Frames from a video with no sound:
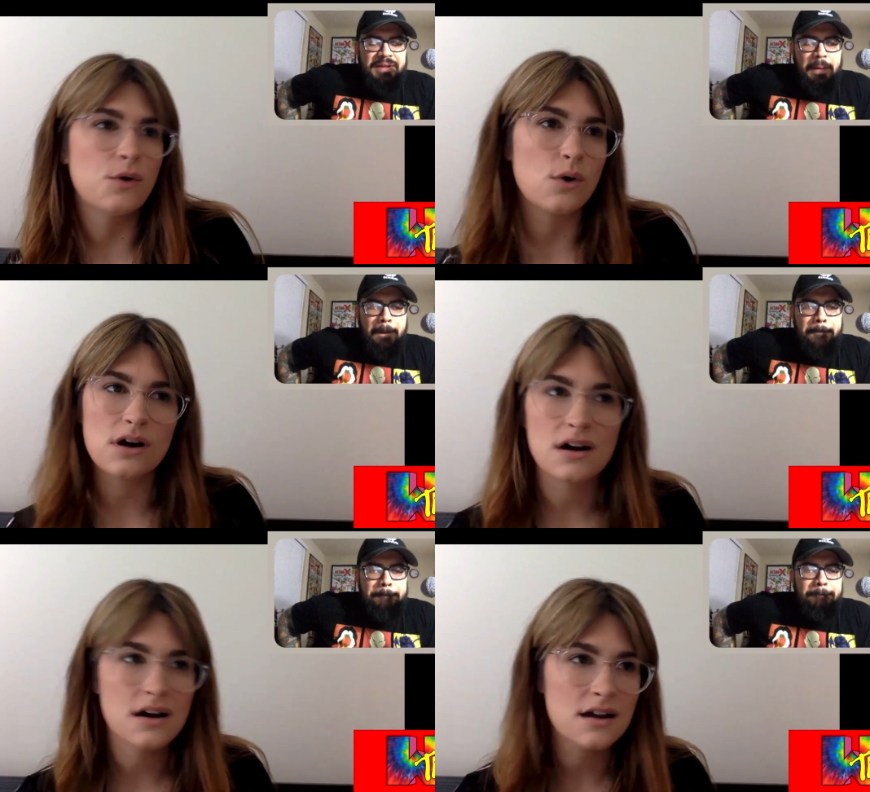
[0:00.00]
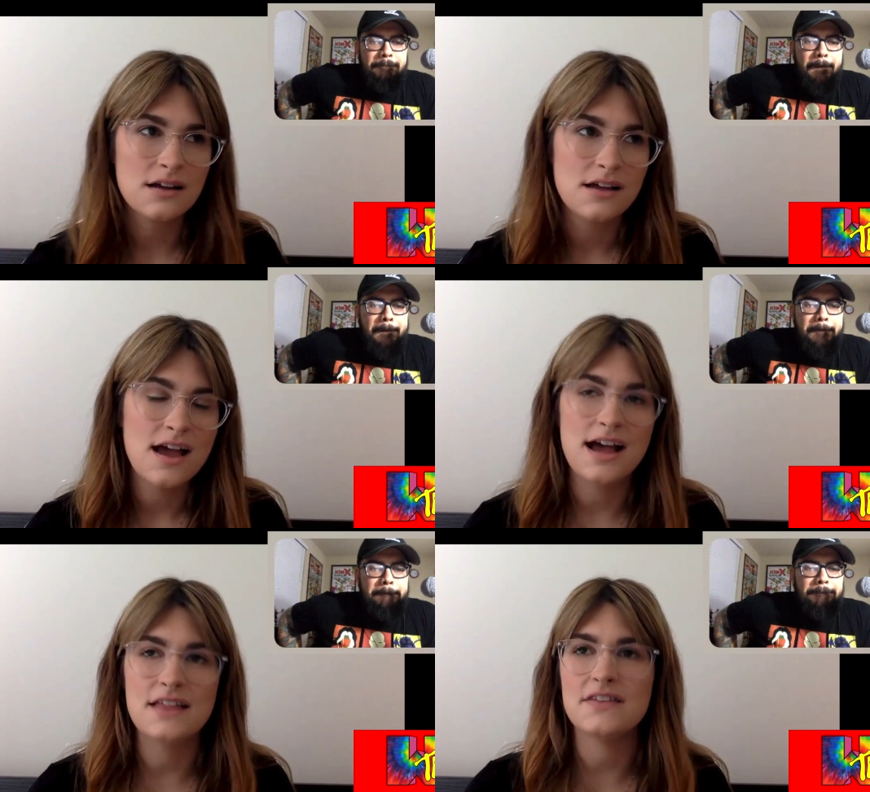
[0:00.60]
Speaker 1: four,
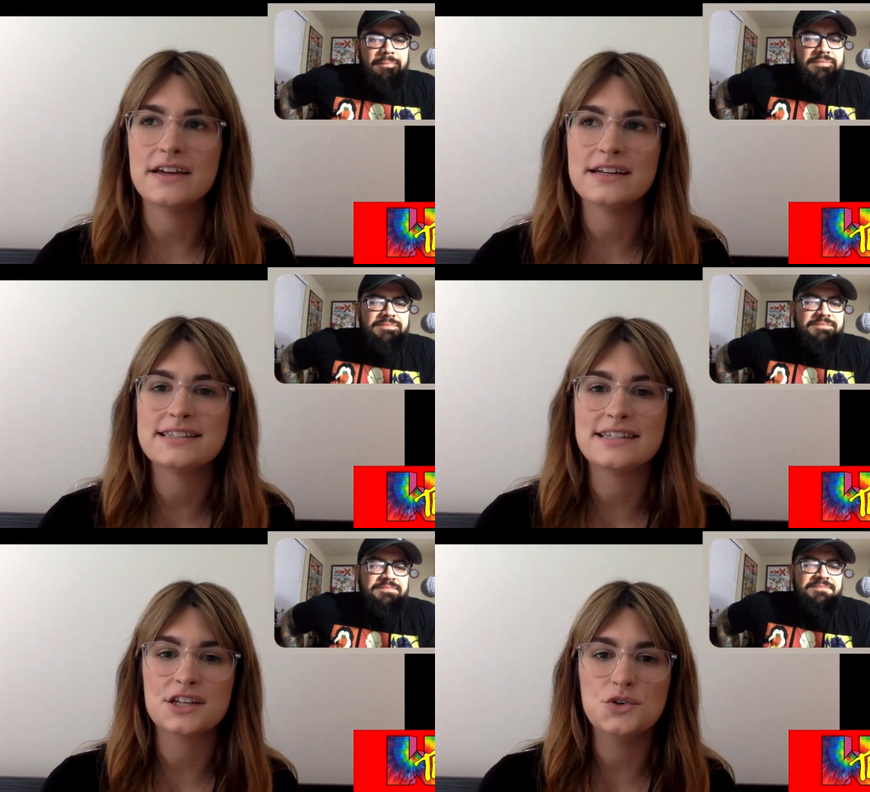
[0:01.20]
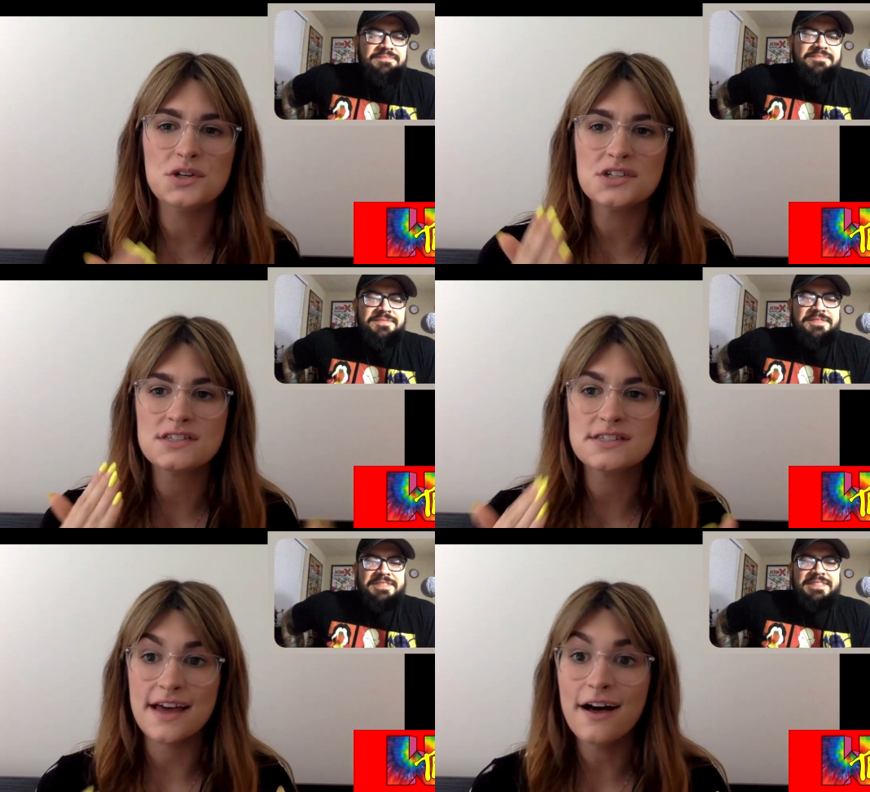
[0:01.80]
and then it's like you can
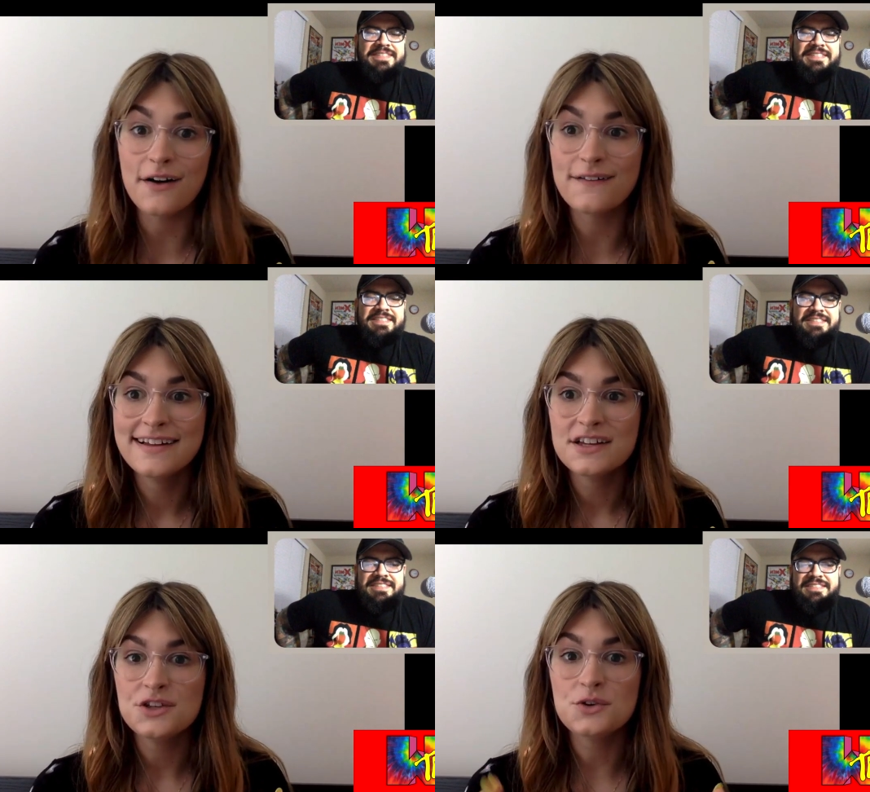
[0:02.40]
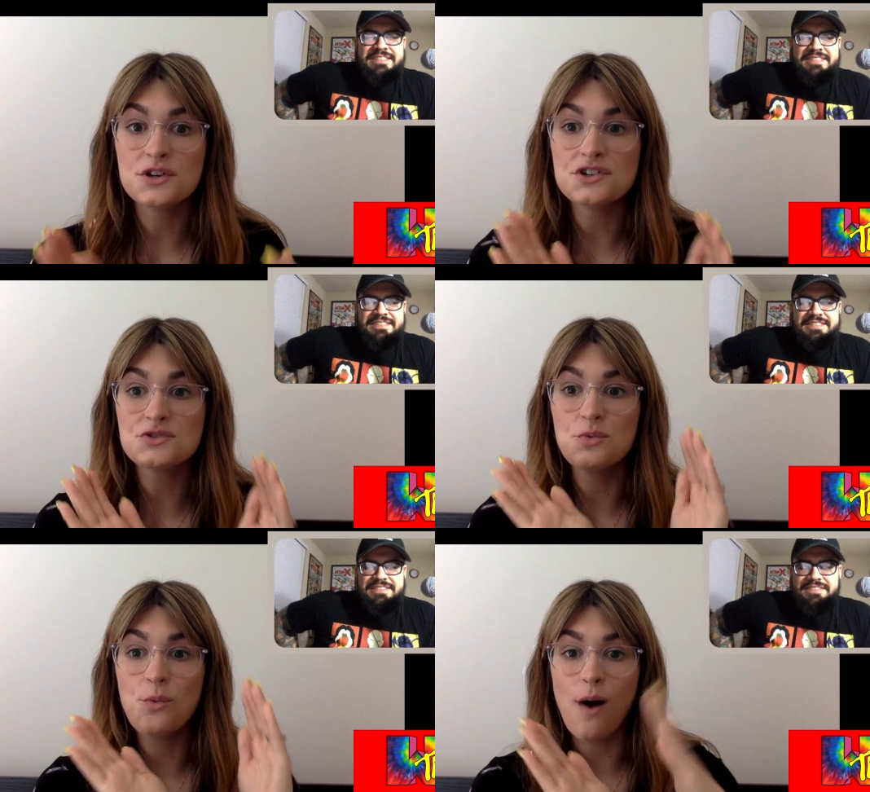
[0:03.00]
just tell, you
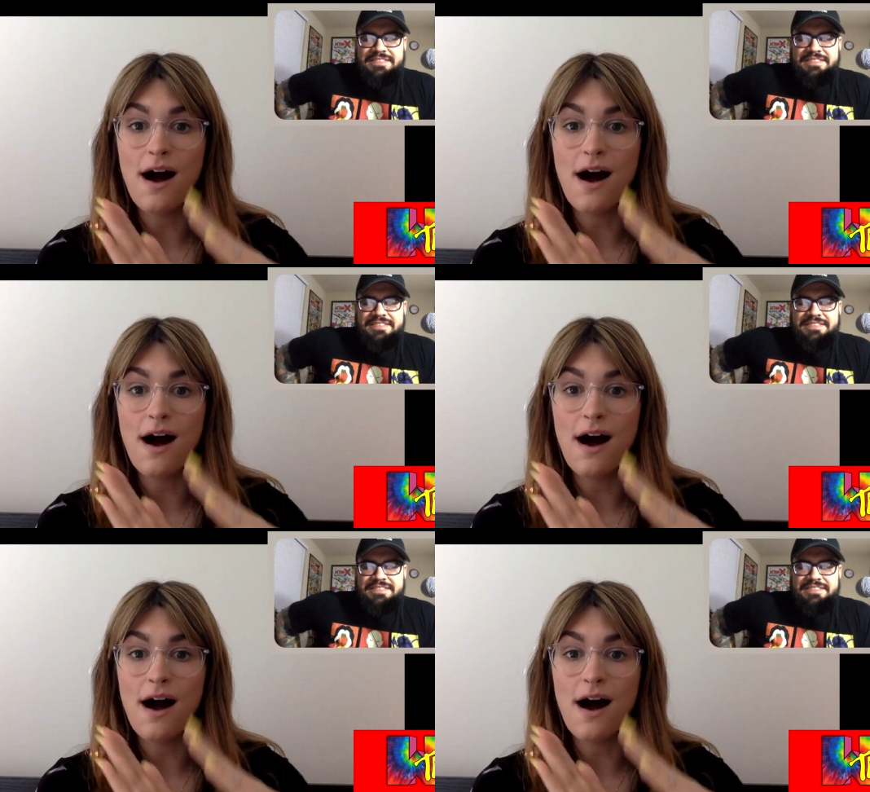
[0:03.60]
can just